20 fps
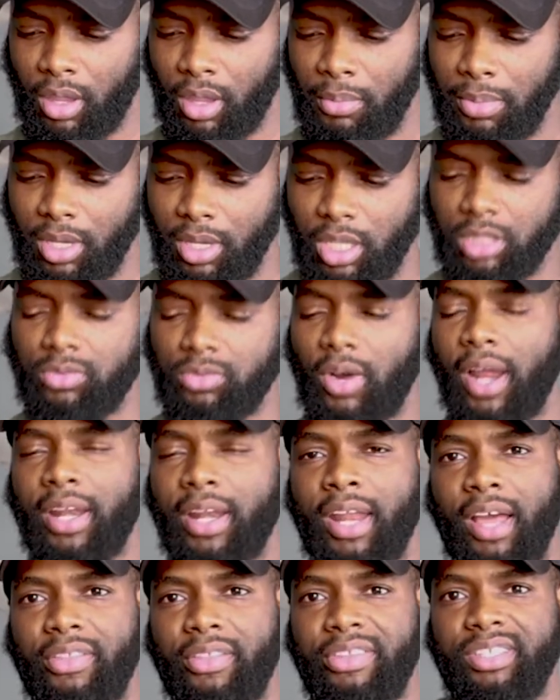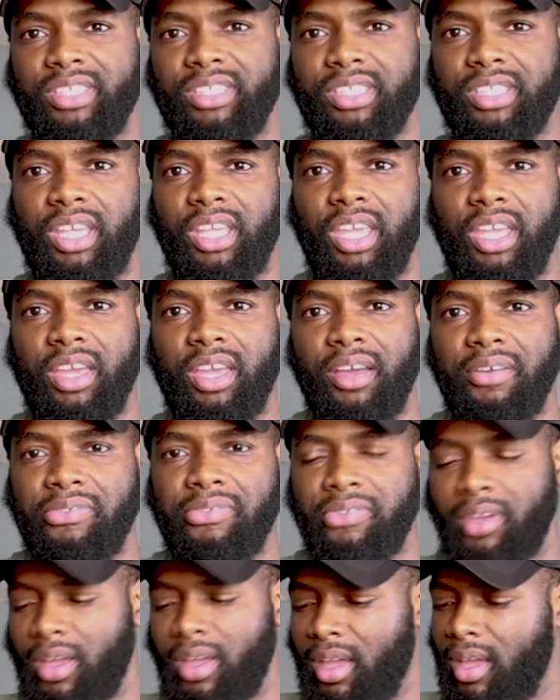because right now this is
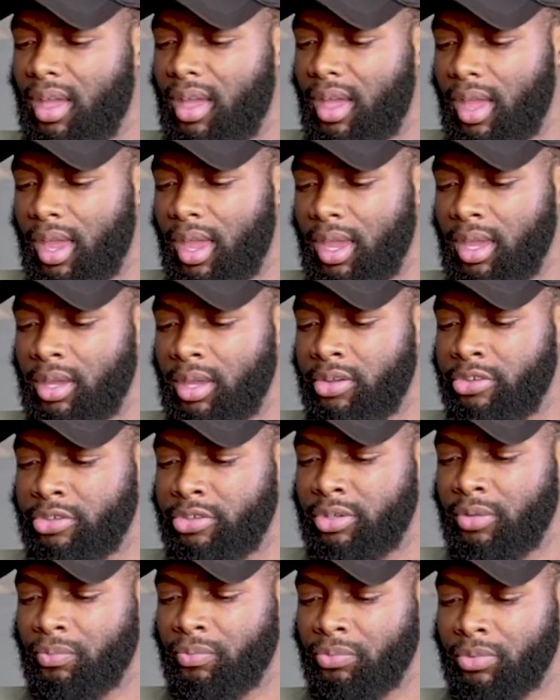EF, and